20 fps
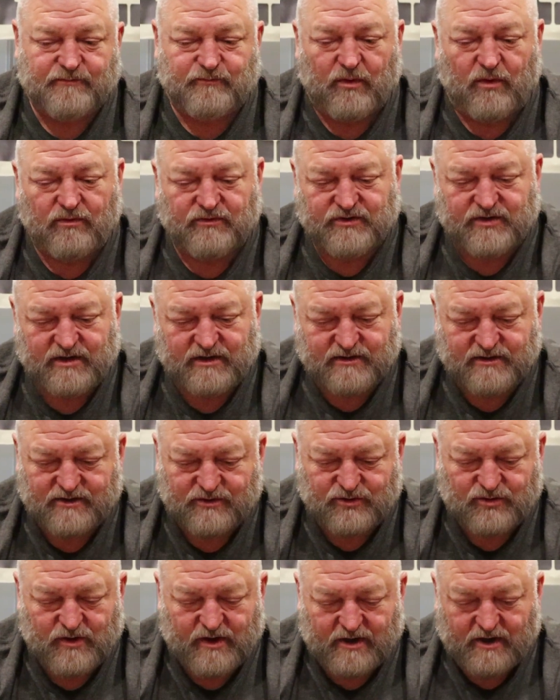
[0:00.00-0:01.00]
it, pull
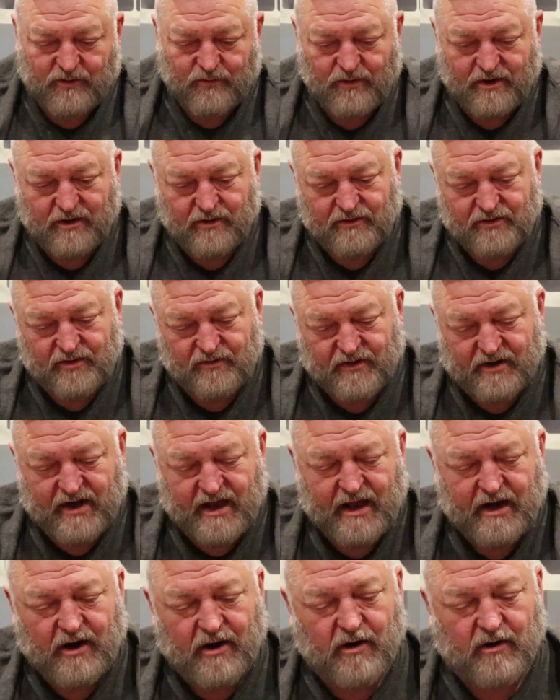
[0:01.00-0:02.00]
the trigger. We're going to do the
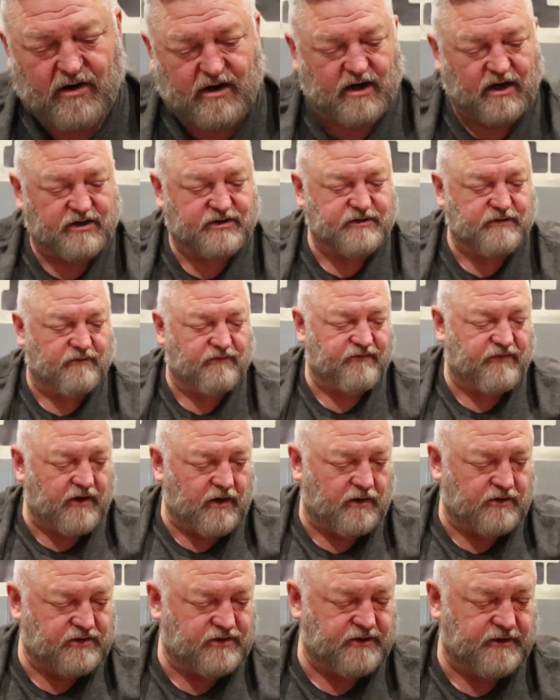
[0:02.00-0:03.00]
Nighthawk Custom
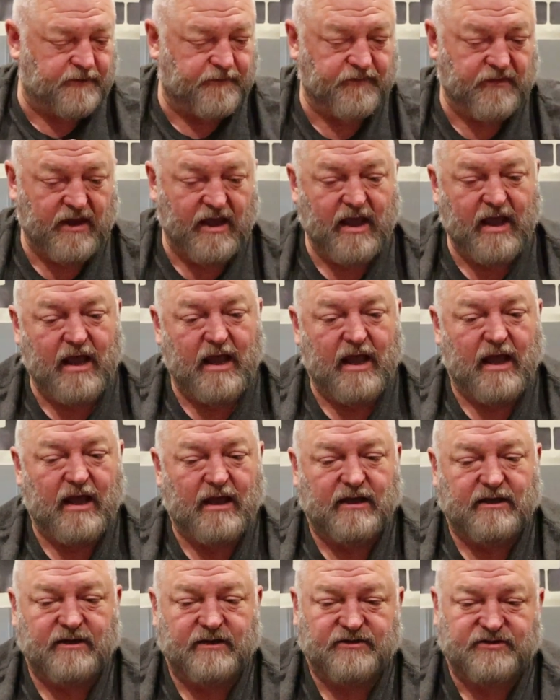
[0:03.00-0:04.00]
first.
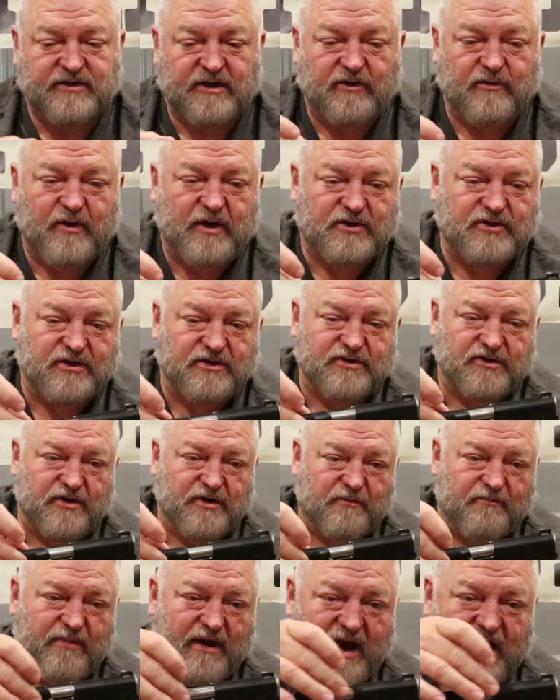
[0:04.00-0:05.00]
Serrations
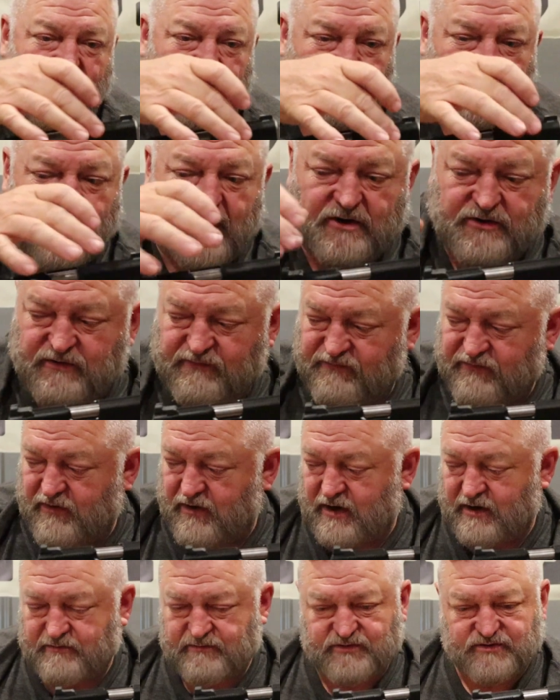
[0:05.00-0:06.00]
on the back, not the
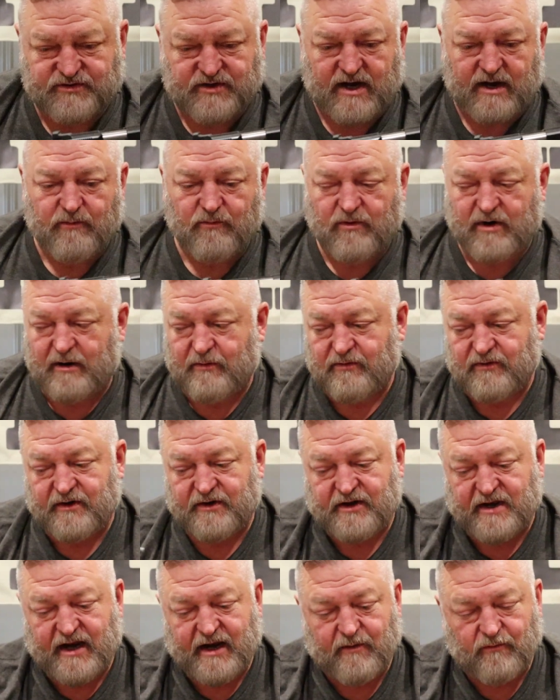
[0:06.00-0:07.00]
front. Same way with the
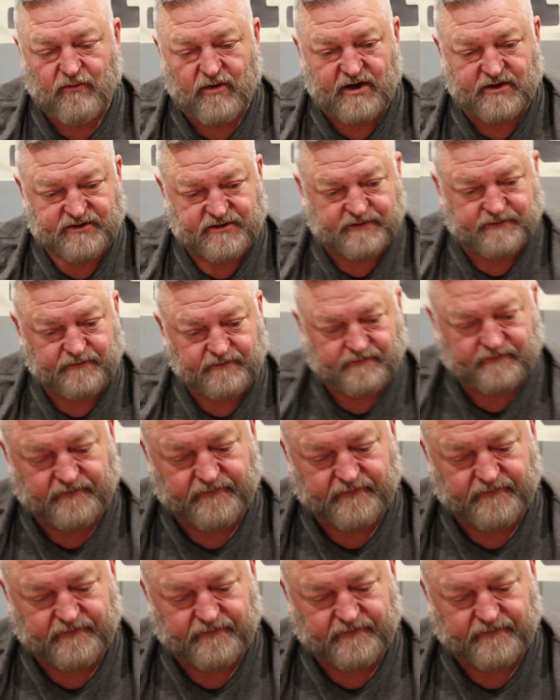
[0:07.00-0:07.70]
Dan Wesson.